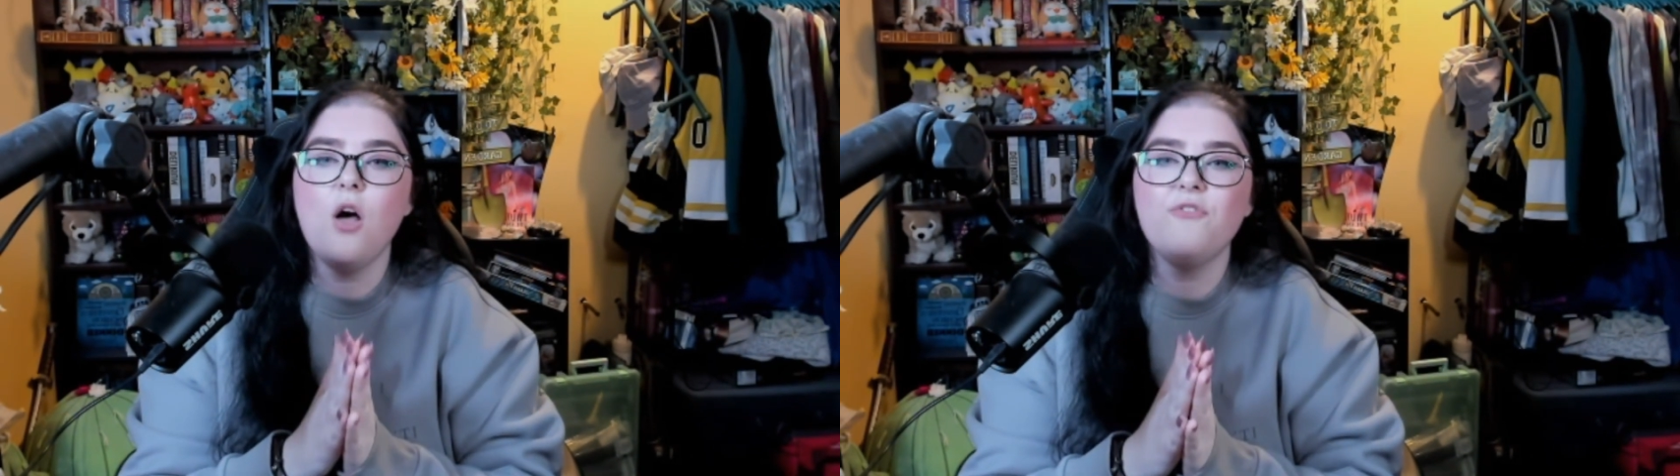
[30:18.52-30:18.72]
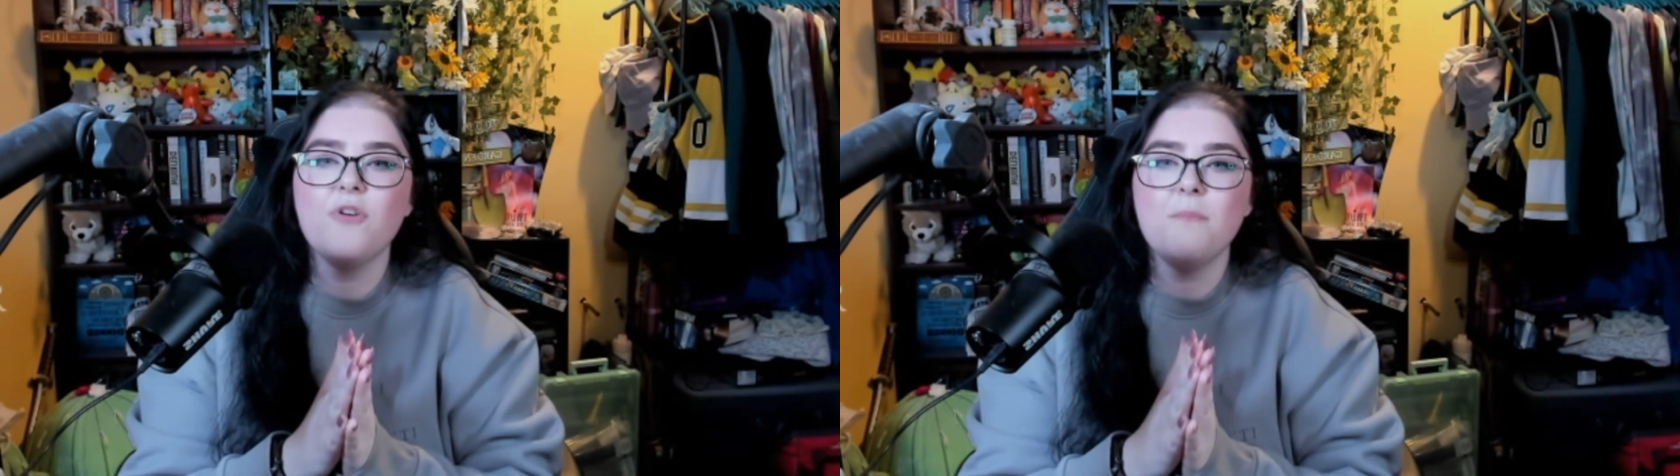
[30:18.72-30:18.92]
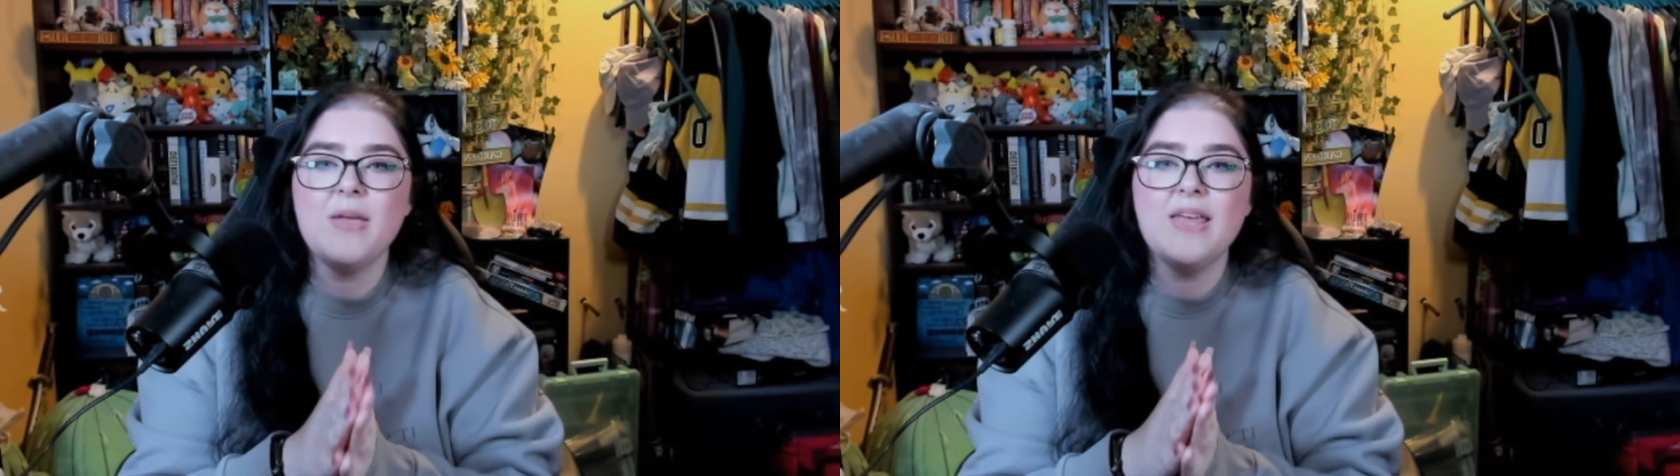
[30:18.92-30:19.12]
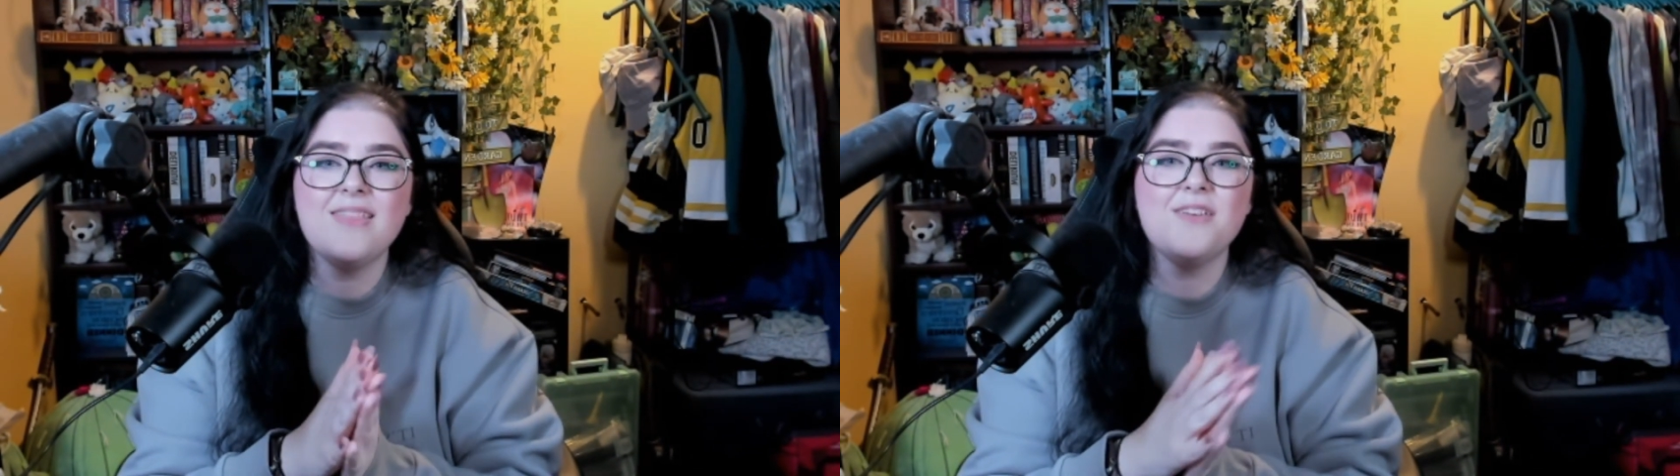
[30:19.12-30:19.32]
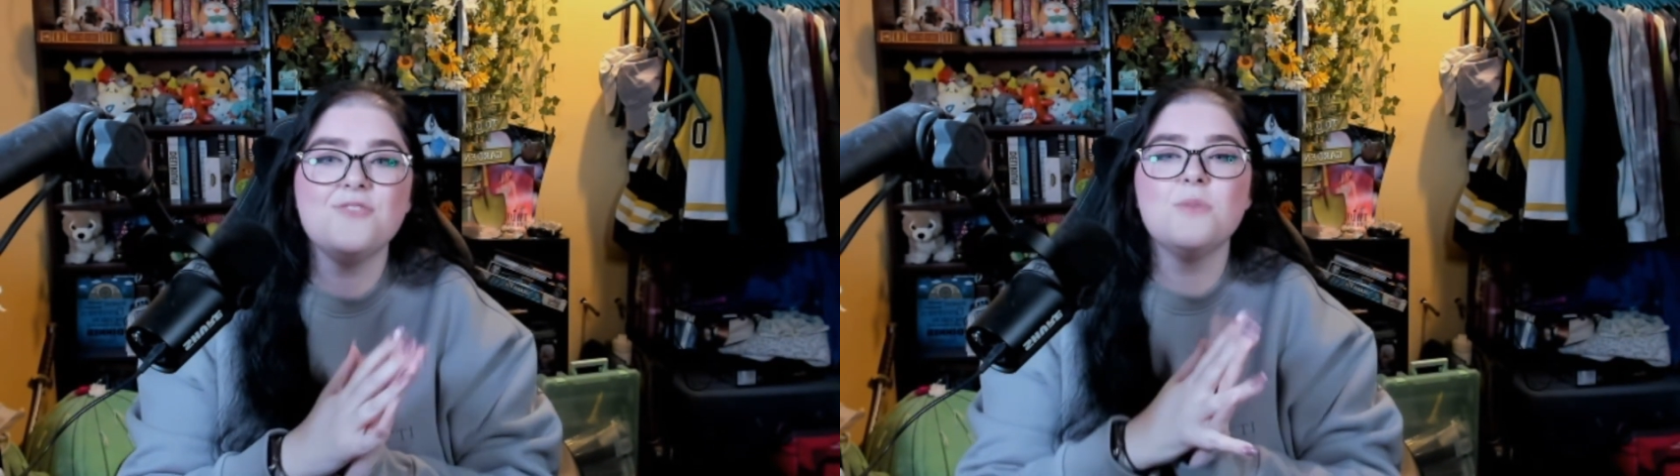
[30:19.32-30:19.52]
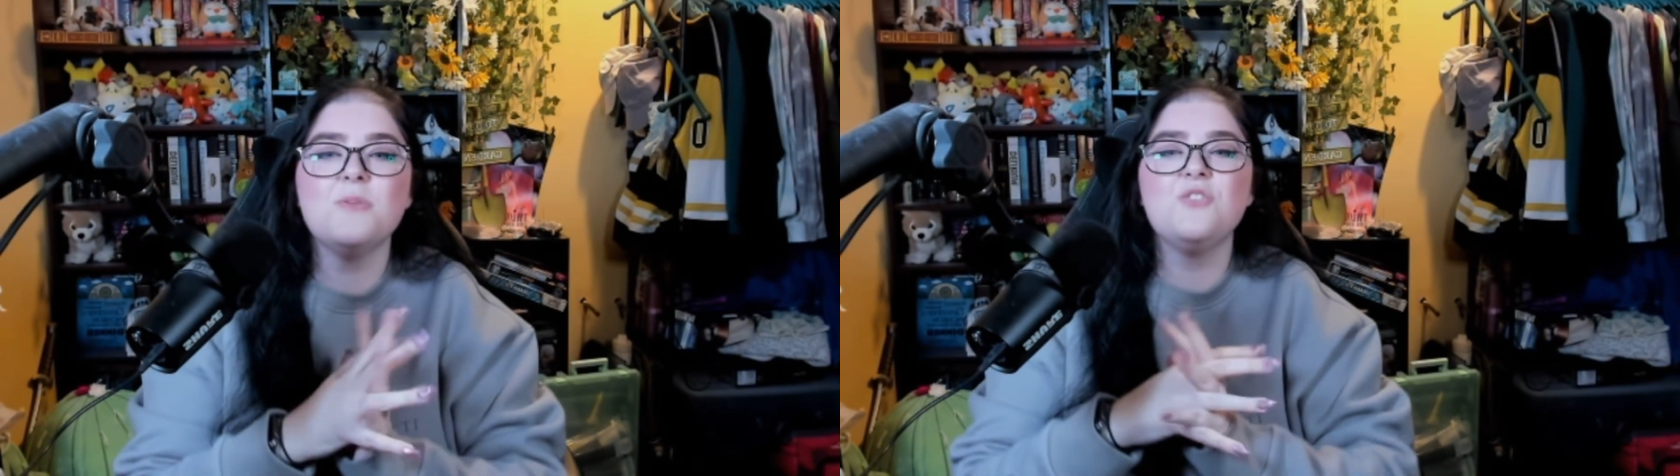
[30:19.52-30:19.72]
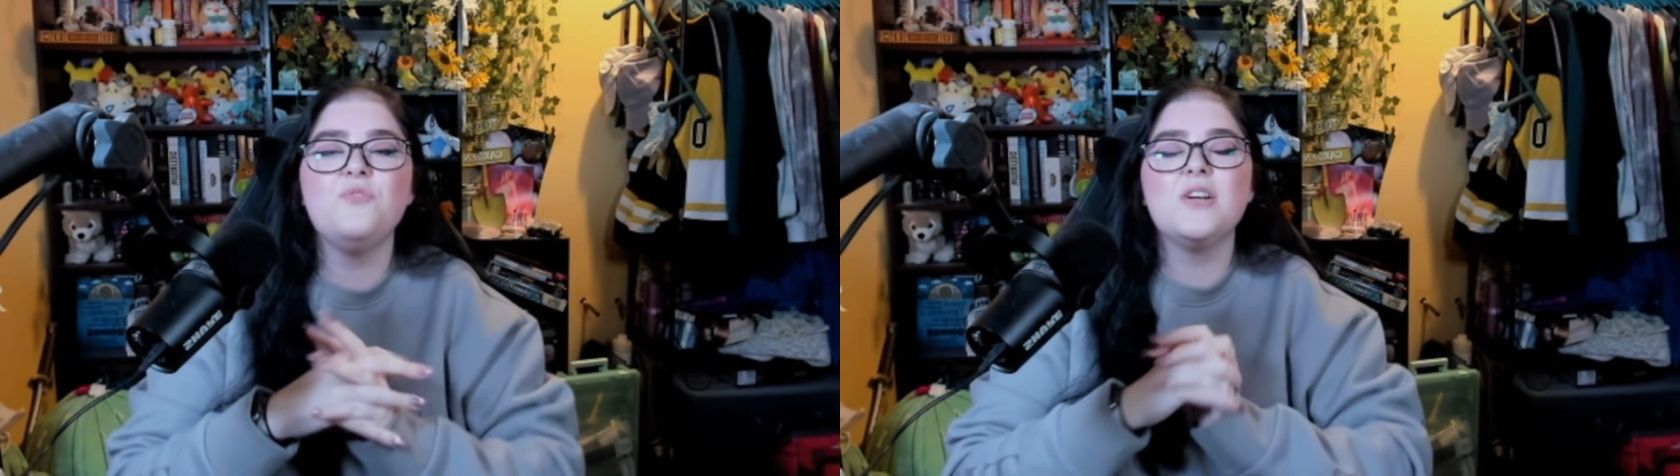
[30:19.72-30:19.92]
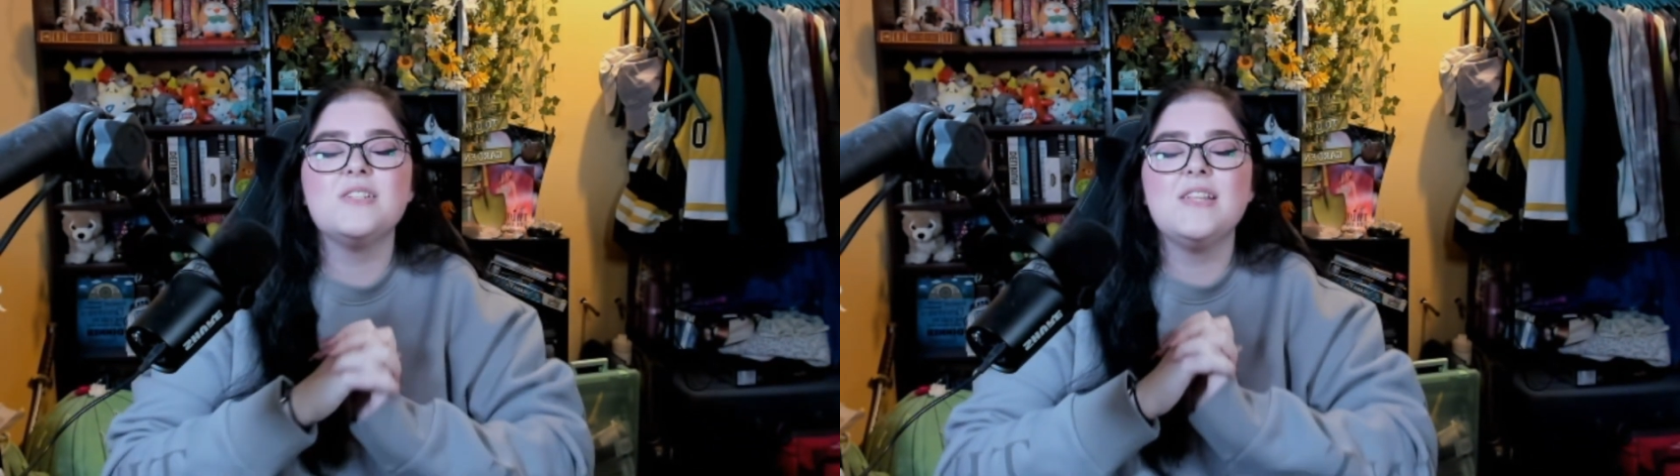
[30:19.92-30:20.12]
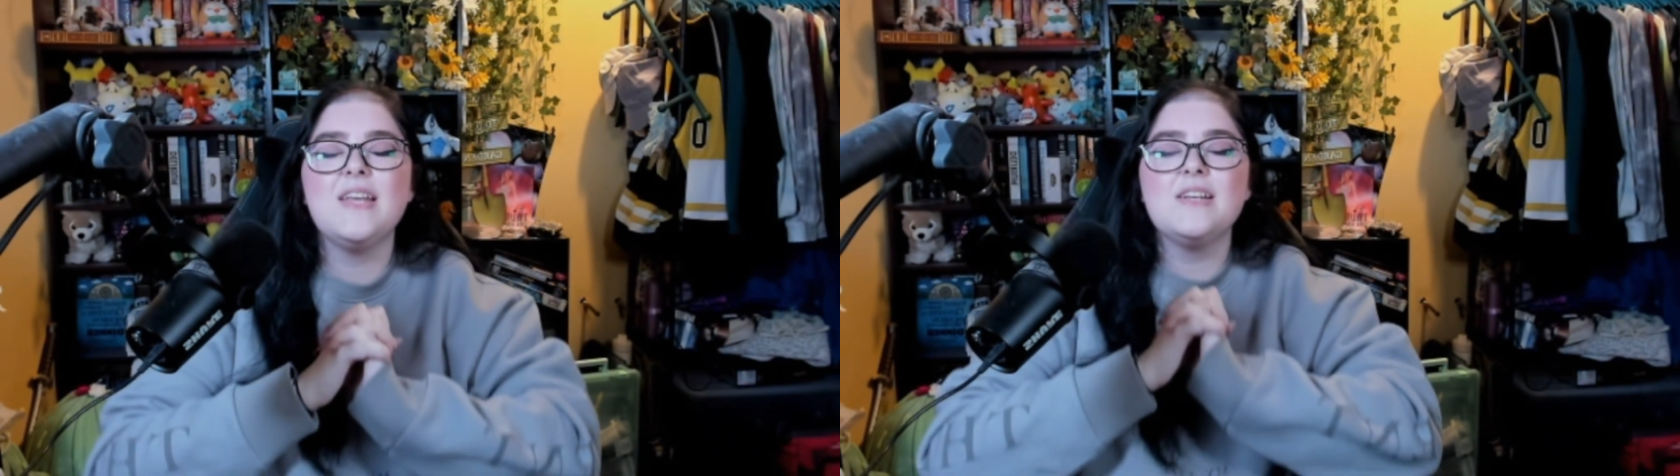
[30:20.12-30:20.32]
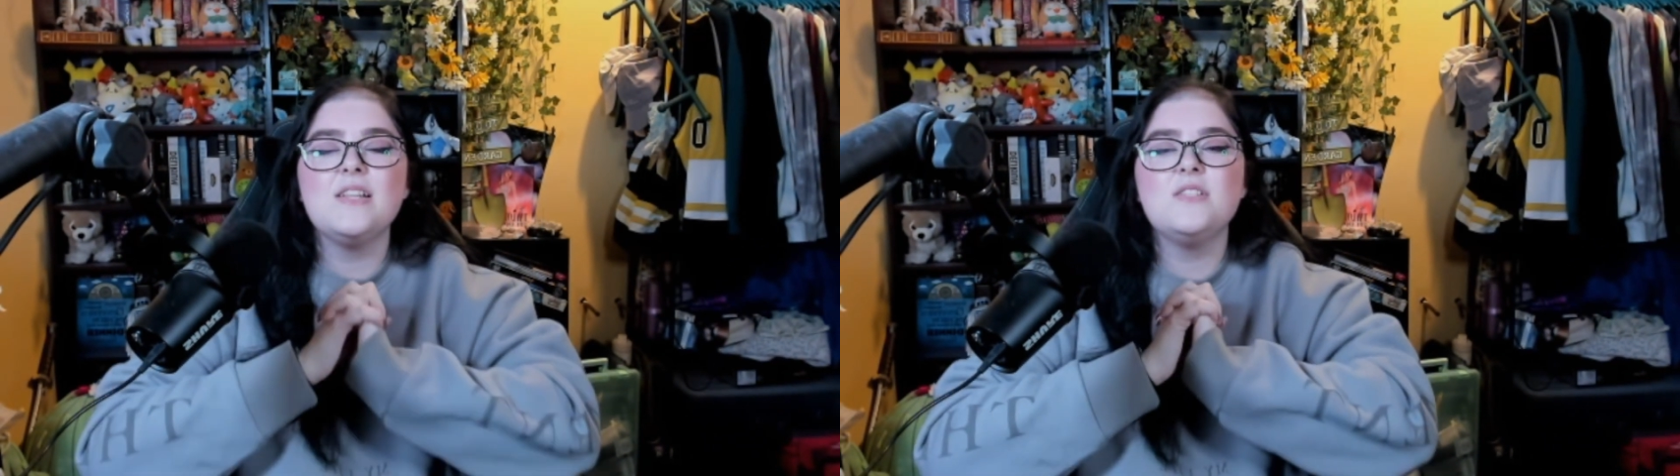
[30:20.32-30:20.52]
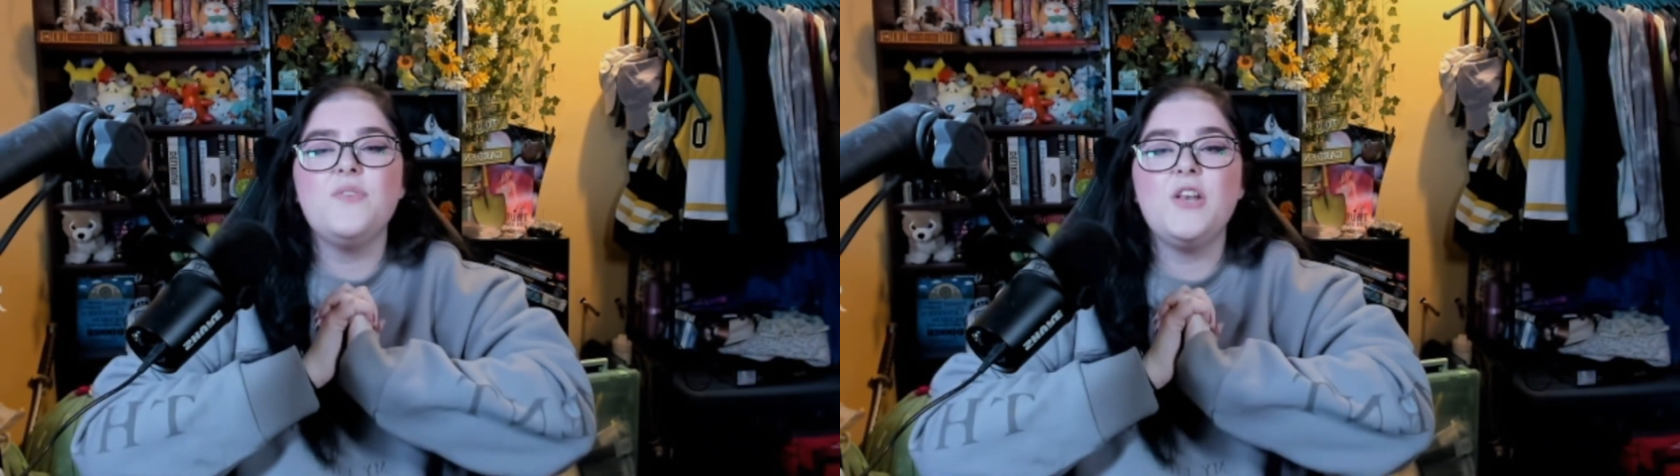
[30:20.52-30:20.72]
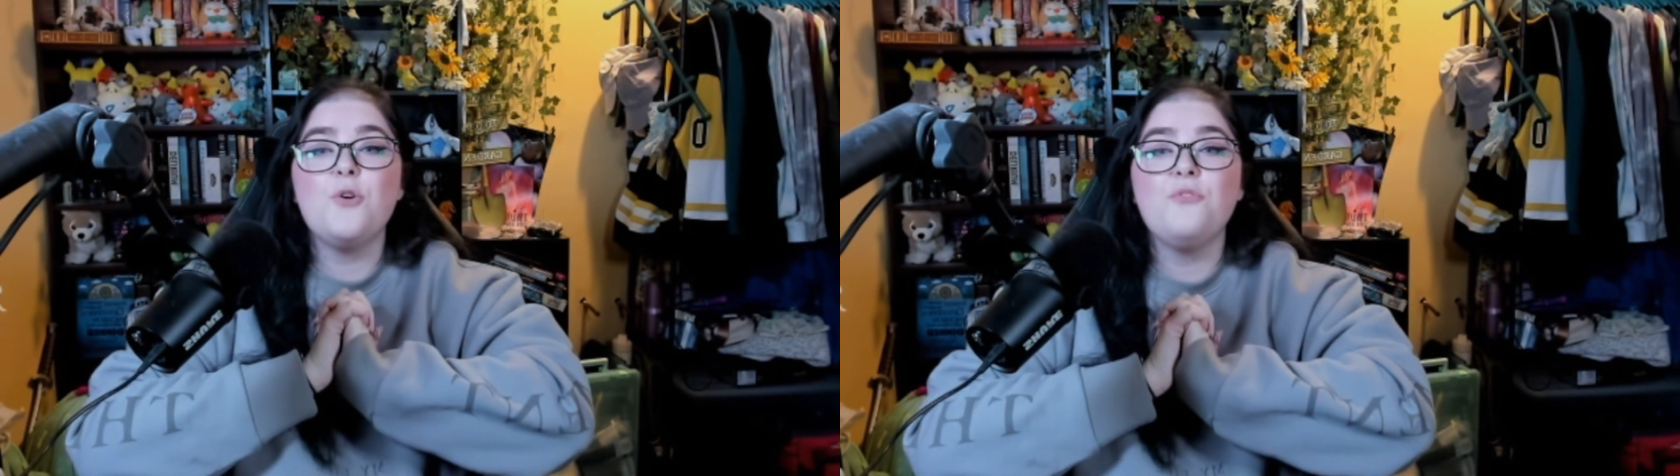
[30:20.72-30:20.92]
from me. Thank you so much if you got to the end of this video.